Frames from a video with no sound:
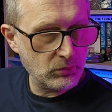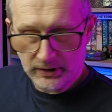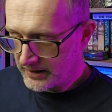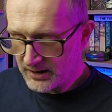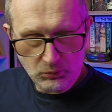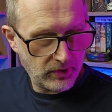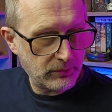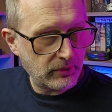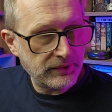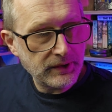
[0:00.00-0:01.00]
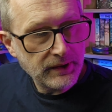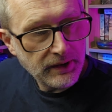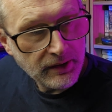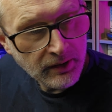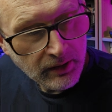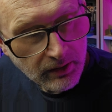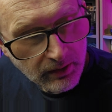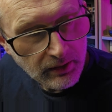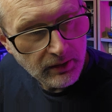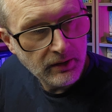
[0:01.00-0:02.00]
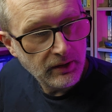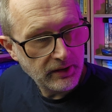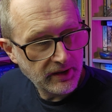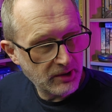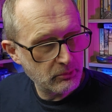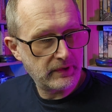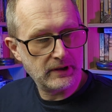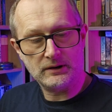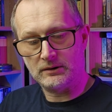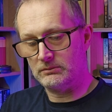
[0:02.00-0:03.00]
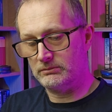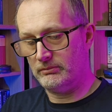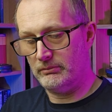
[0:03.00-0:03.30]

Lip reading: came with, where is it here? It came with a little